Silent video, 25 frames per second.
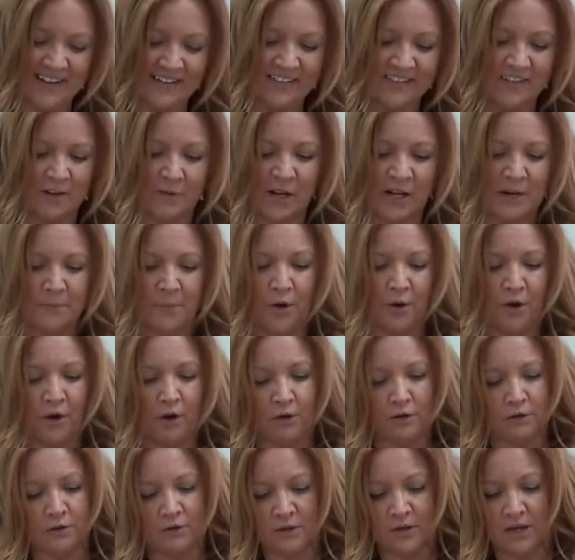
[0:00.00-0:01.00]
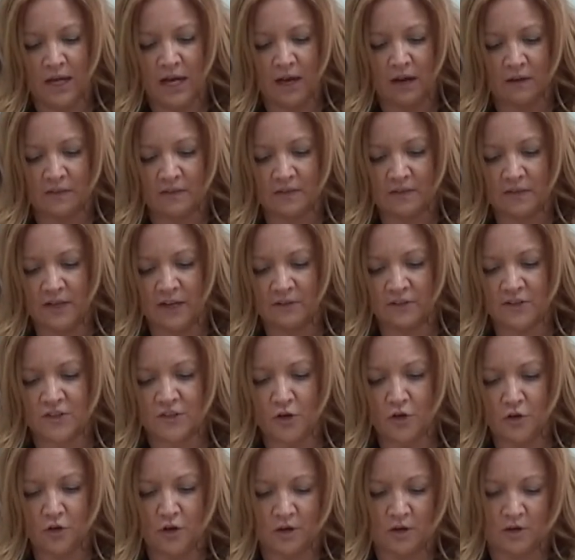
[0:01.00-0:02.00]
So we're going to put on our slouch
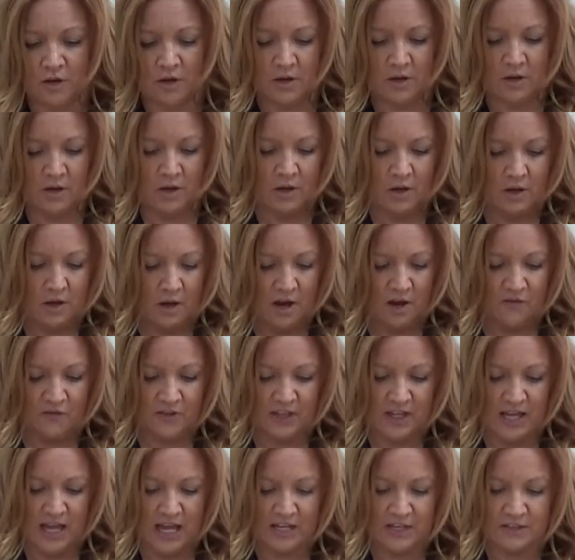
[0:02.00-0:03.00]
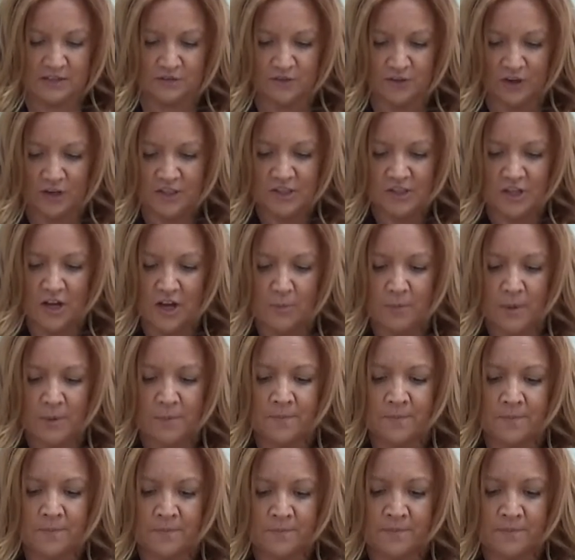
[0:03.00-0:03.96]
sock over the end of our tub.